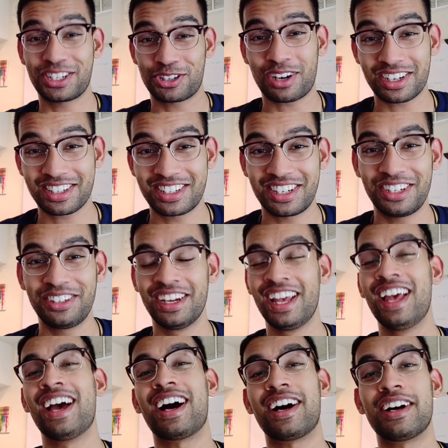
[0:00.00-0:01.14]
trust you.
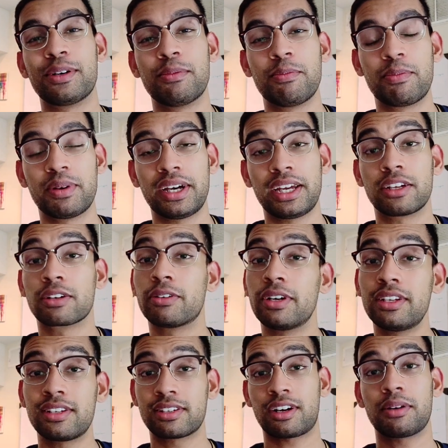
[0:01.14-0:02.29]
Um, but you're going
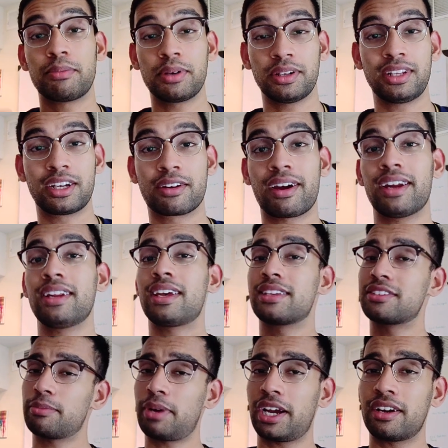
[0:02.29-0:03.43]
going to start building credit
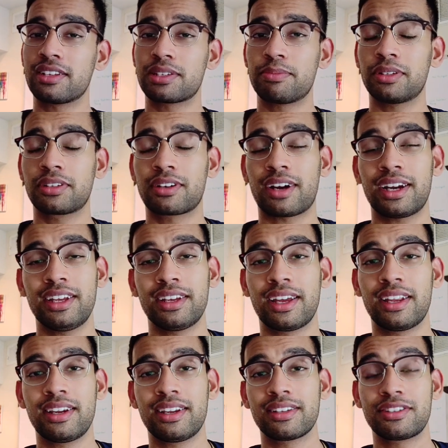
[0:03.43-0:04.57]
as your parents build credit
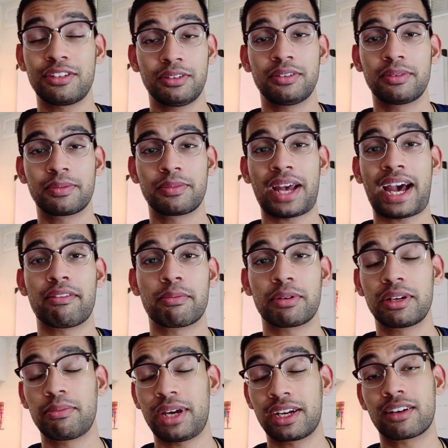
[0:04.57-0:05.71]
and as you have a
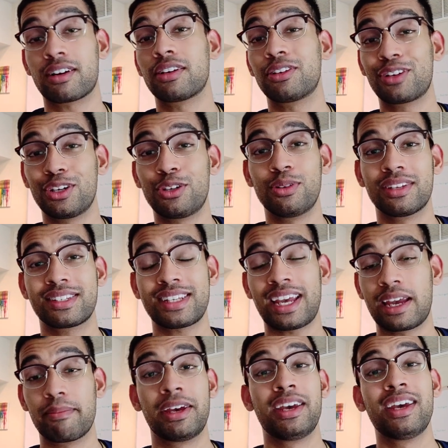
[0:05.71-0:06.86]
prepaid card, you can do the same.